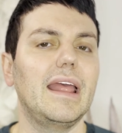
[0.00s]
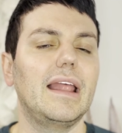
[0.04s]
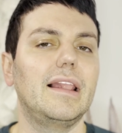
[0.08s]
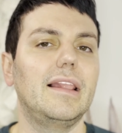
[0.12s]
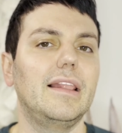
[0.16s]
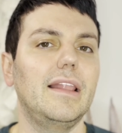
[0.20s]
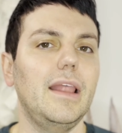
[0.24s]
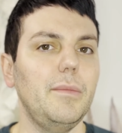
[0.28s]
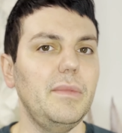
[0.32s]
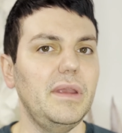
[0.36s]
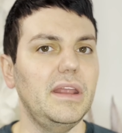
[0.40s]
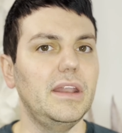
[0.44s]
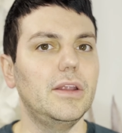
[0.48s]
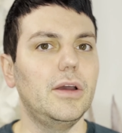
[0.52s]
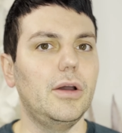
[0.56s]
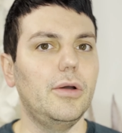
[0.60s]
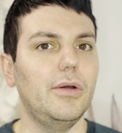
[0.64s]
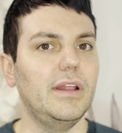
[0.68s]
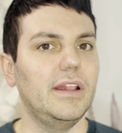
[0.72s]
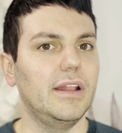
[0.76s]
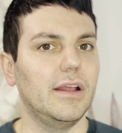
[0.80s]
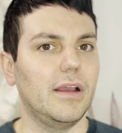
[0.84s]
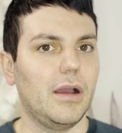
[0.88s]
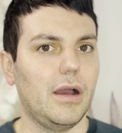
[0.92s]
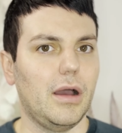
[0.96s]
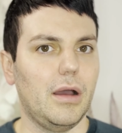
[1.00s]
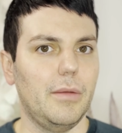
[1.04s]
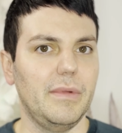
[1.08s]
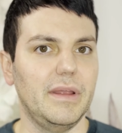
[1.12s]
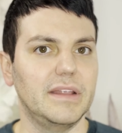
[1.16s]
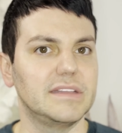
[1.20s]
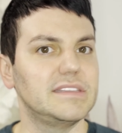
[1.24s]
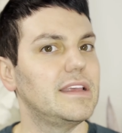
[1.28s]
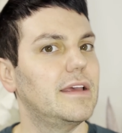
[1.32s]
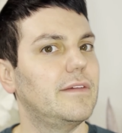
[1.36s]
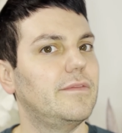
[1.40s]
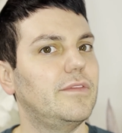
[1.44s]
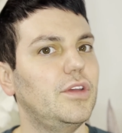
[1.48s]
let me know in the
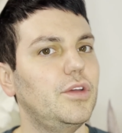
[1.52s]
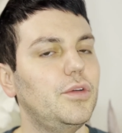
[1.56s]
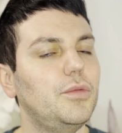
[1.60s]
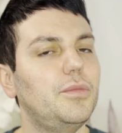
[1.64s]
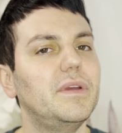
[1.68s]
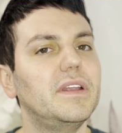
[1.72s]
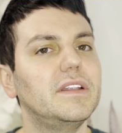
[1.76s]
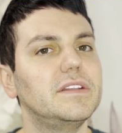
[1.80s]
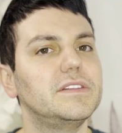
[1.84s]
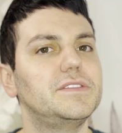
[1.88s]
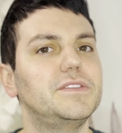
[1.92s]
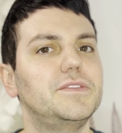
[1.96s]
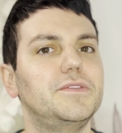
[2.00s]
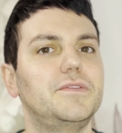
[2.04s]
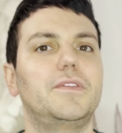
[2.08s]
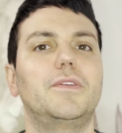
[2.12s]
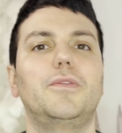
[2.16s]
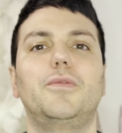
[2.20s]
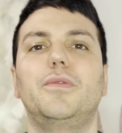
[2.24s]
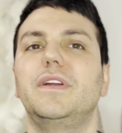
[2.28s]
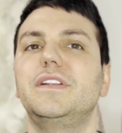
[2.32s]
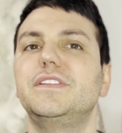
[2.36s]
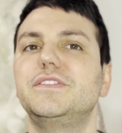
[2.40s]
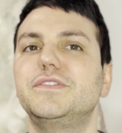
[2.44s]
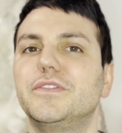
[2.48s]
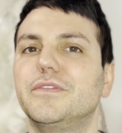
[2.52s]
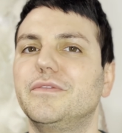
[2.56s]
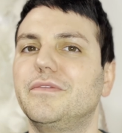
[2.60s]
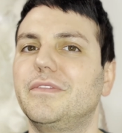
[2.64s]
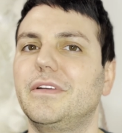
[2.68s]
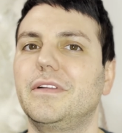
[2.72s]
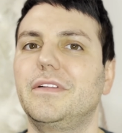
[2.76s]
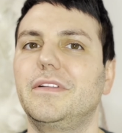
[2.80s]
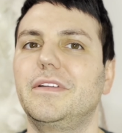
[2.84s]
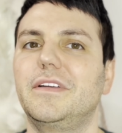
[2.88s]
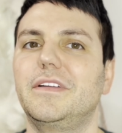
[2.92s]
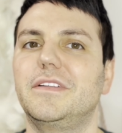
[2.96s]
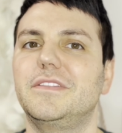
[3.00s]
comments. Have you been to the Winter
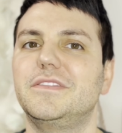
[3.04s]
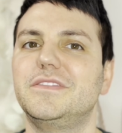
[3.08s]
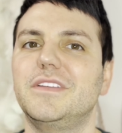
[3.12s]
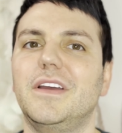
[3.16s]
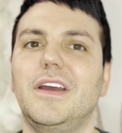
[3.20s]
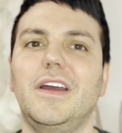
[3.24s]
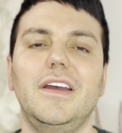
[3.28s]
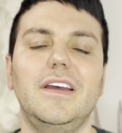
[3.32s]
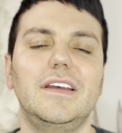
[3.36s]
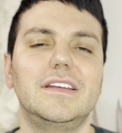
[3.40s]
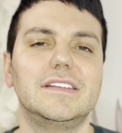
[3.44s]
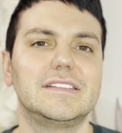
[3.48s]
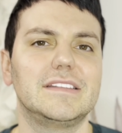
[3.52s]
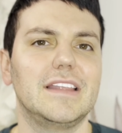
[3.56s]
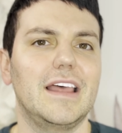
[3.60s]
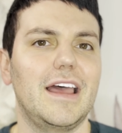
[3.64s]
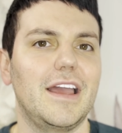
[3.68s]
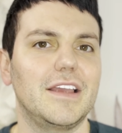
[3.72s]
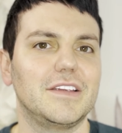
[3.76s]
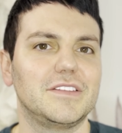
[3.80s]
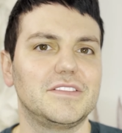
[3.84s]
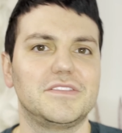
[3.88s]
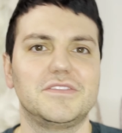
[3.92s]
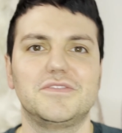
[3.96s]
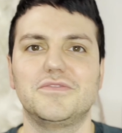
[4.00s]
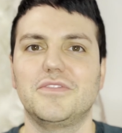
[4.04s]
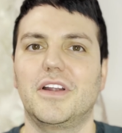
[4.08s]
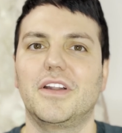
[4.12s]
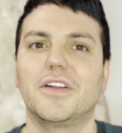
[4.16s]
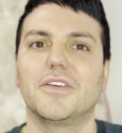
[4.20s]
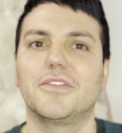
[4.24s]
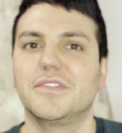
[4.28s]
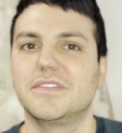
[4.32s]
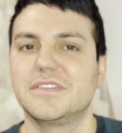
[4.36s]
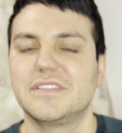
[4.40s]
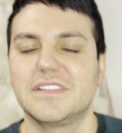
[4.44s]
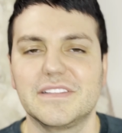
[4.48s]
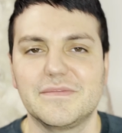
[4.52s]
Village slash Toronto
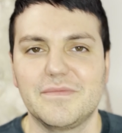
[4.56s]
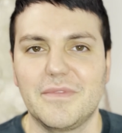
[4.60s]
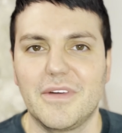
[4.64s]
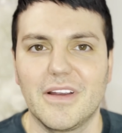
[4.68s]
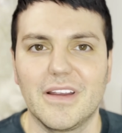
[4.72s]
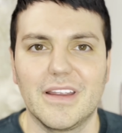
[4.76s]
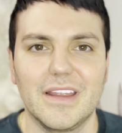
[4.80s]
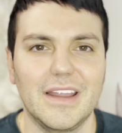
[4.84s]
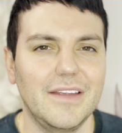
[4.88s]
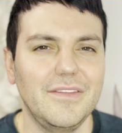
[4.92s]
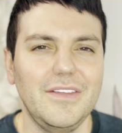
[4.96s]
Christmas Market?